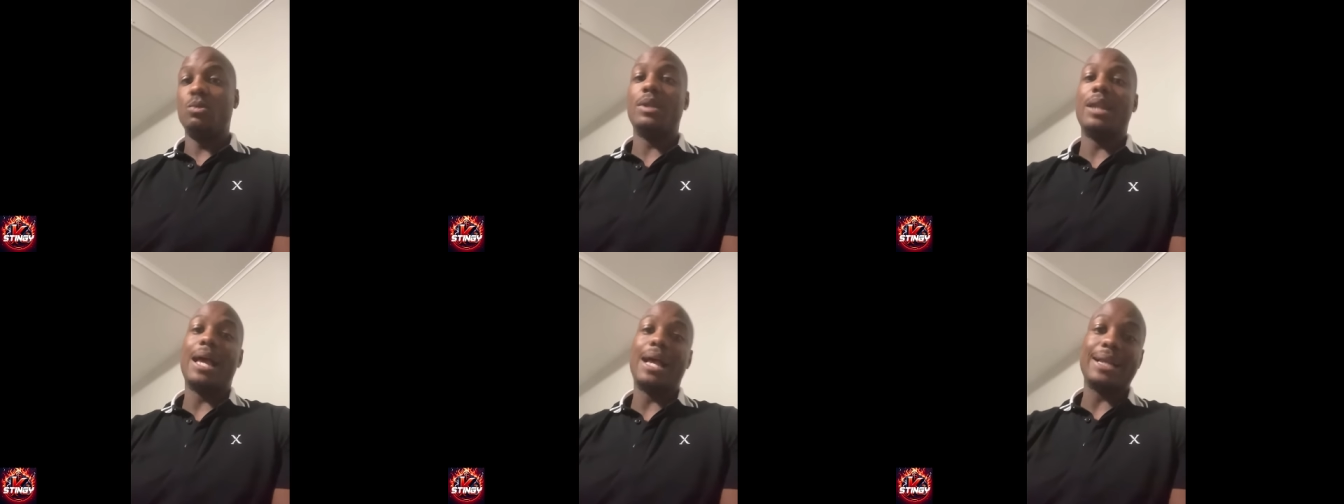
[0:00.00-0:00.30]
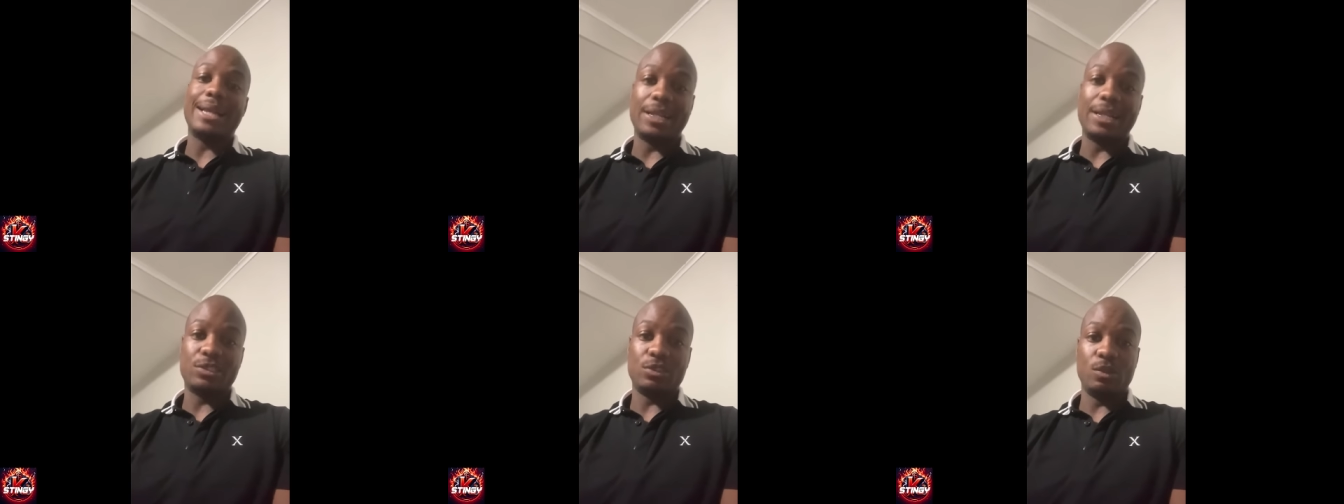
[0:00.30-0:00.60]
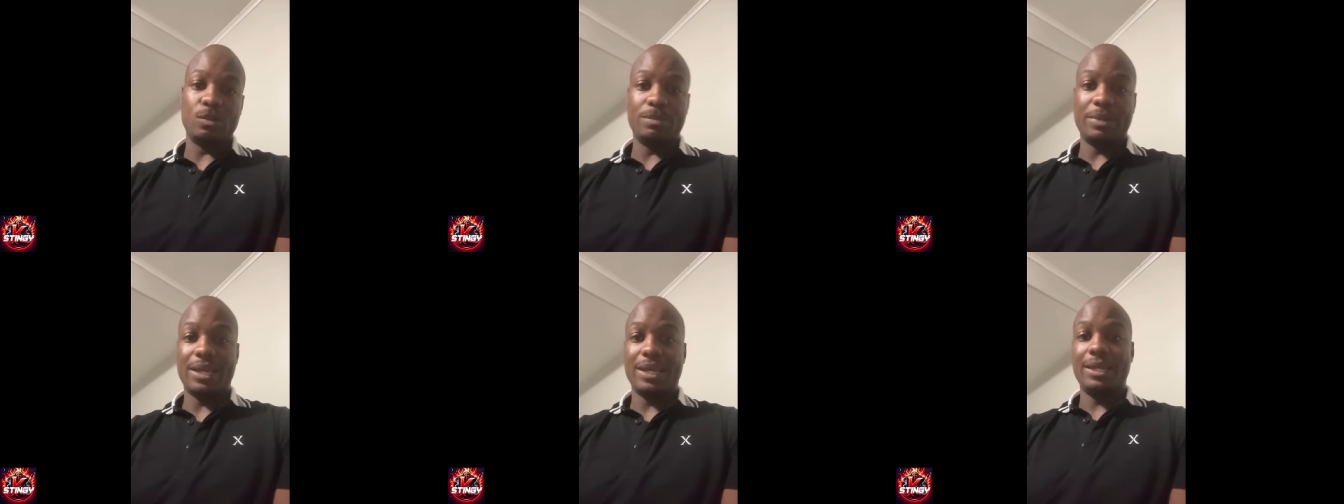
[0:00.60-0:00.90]
I got your
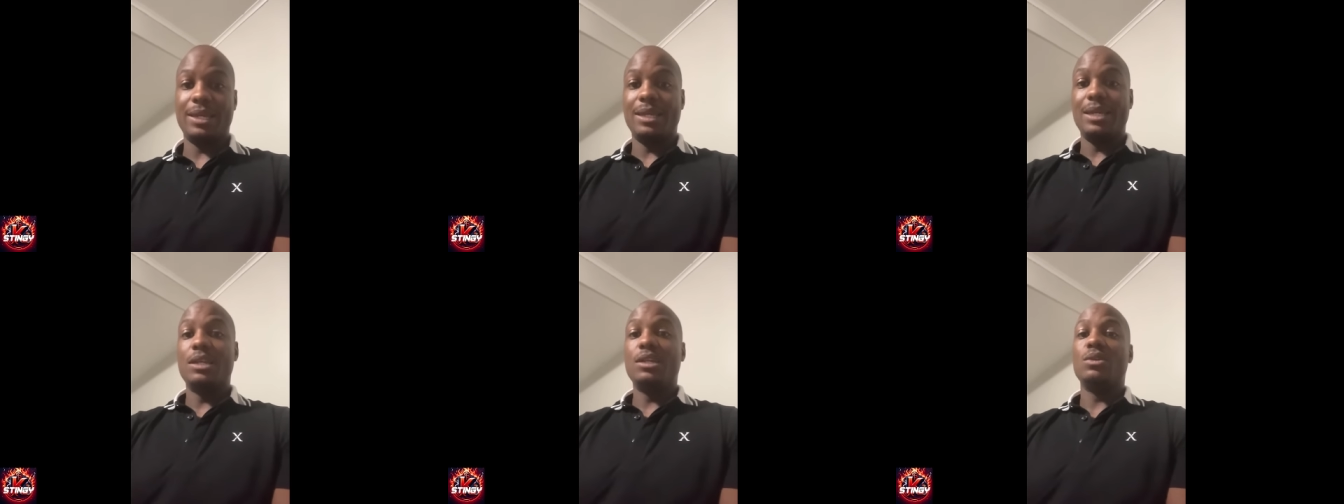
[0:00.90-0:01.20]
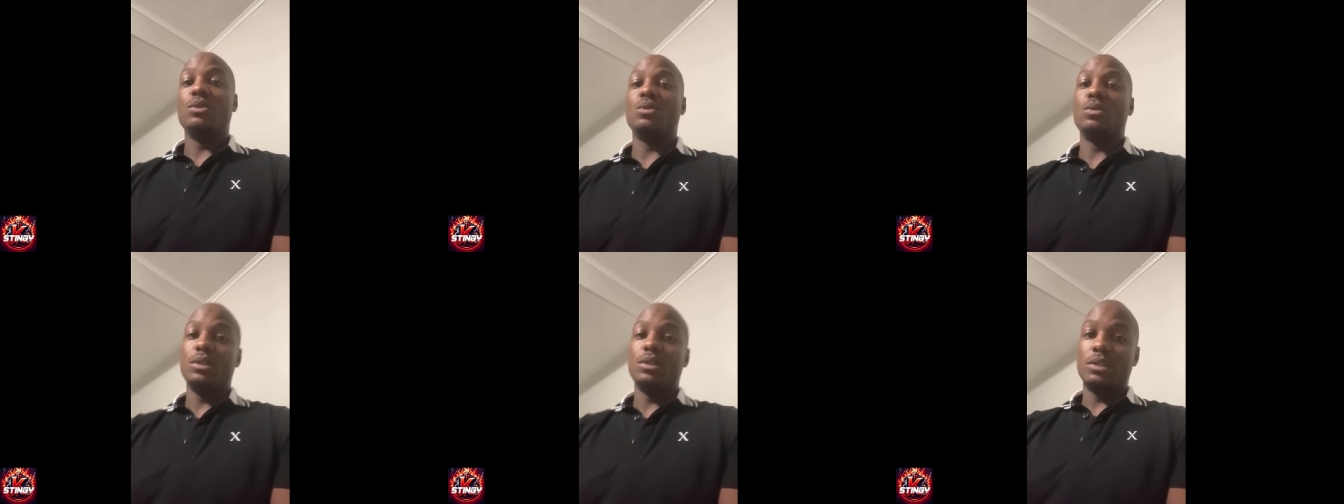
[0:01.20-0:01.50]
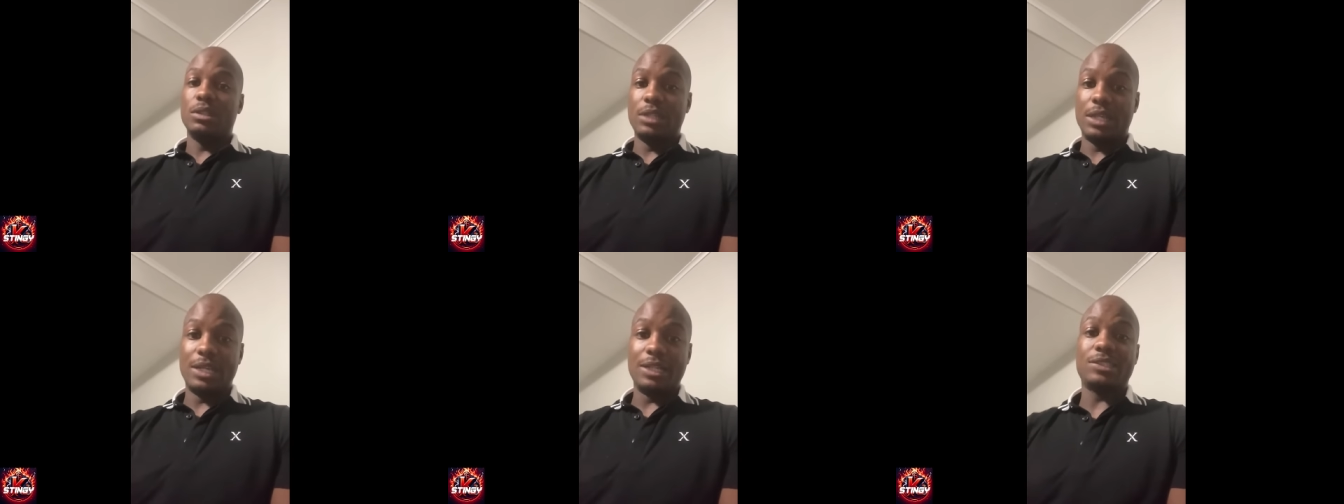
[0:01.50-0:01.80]
back.
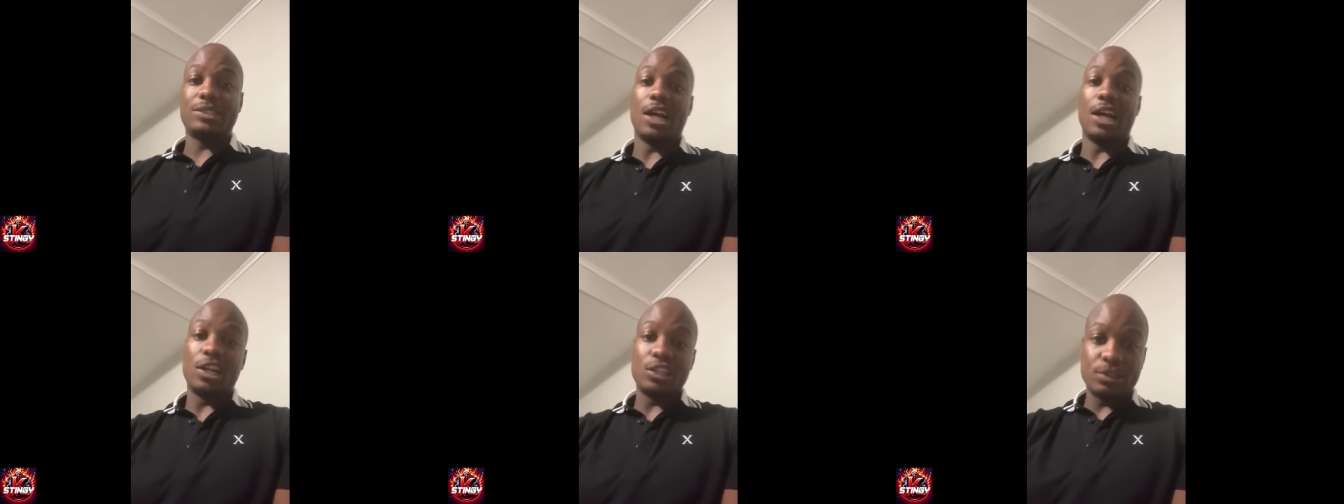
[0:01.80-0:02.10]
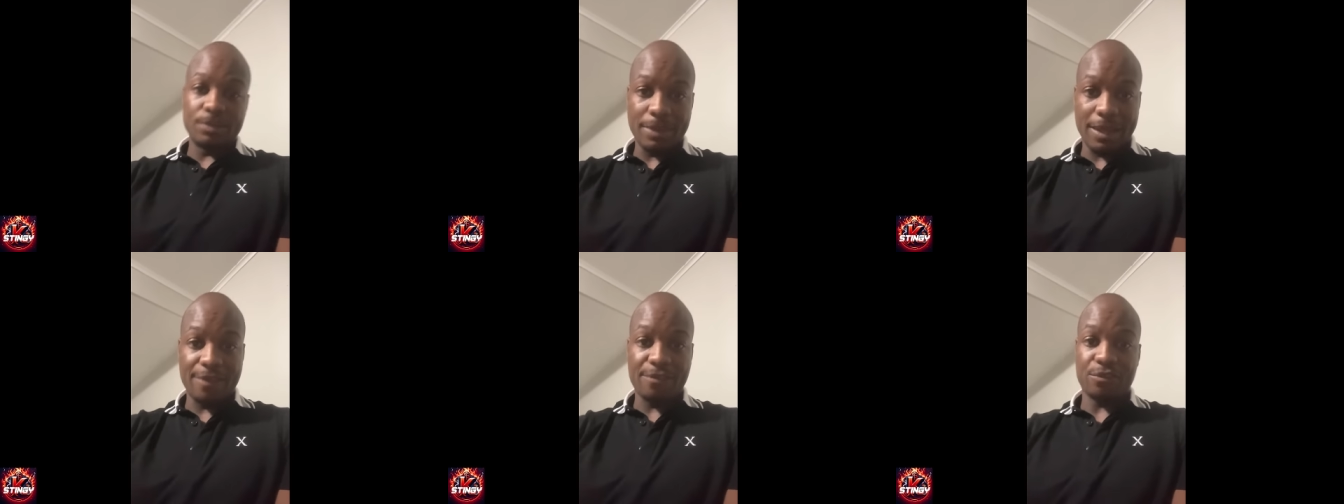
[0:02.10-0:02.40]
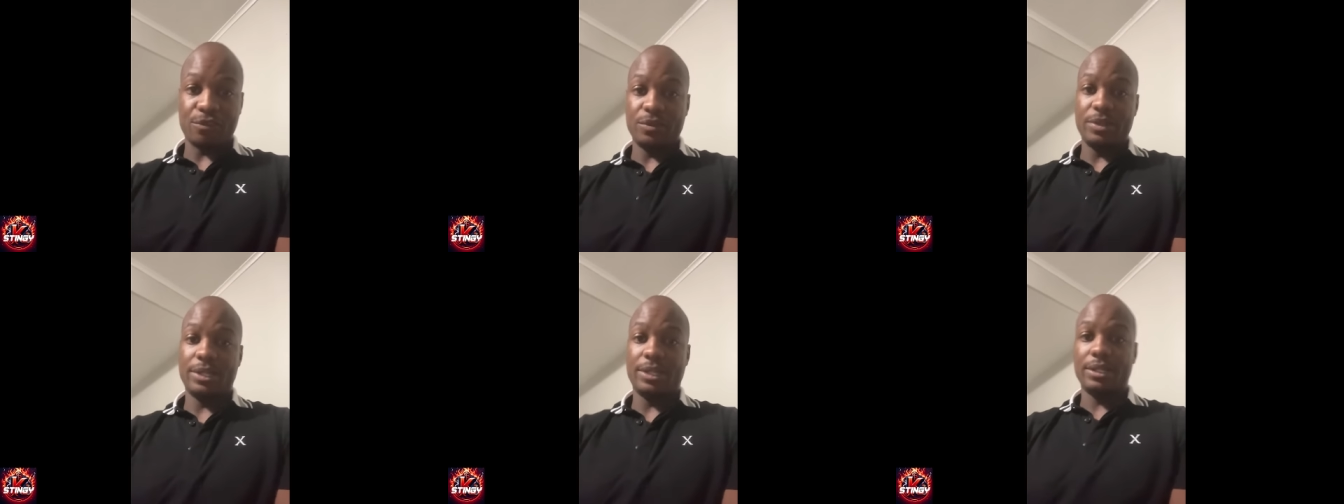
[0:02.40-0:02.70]
Yeah, Charles my
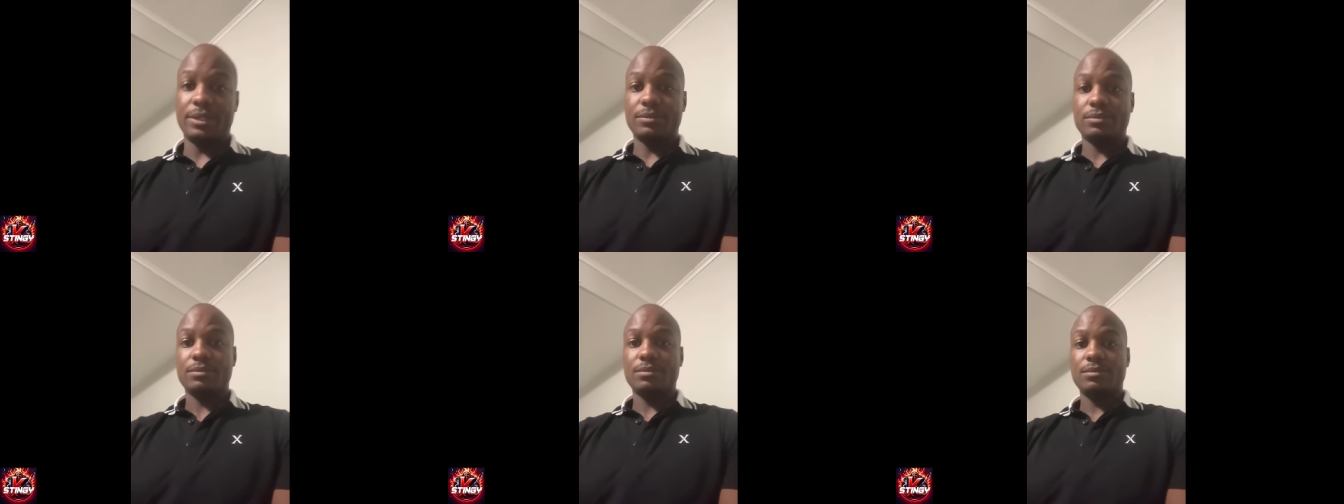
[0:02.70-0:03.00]
friend.